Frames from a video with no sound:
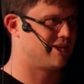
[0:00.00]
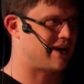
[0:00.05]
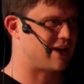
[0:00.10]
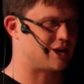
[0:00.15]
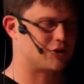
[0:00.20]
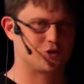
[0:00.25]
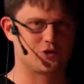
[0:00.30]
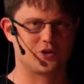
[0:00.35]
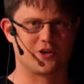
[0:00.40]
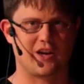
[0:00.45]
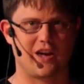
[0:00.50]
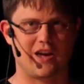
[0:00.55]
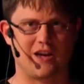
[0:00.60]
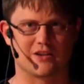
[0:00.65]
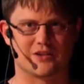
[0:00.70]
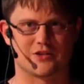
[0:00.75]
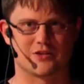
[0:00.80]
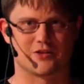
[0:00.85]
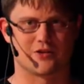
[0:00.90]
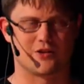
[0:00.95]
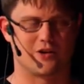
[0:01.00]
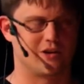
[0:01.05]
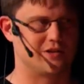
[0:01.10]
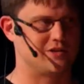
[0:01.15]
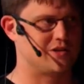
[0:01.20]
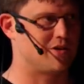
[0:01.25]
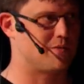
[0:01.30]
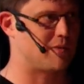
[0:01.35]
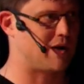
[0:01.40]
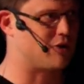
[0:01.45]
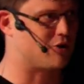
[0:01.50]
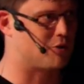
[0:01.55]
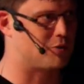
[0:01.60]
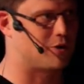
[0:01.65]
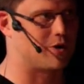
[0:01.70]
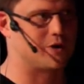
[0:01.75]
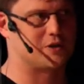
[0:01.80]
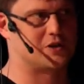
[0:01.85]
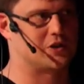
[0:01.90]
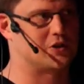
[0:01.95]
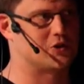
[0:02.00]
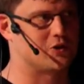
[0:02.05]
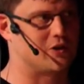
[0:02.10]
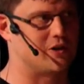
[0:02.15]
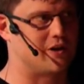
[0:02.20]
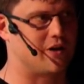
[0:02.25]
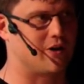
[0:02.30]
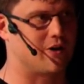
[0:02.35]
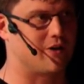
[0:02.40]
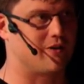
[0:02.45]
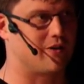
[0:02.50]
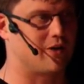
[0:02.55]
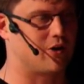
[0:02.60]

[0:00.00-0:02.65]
extra gates onto the microprocessor in here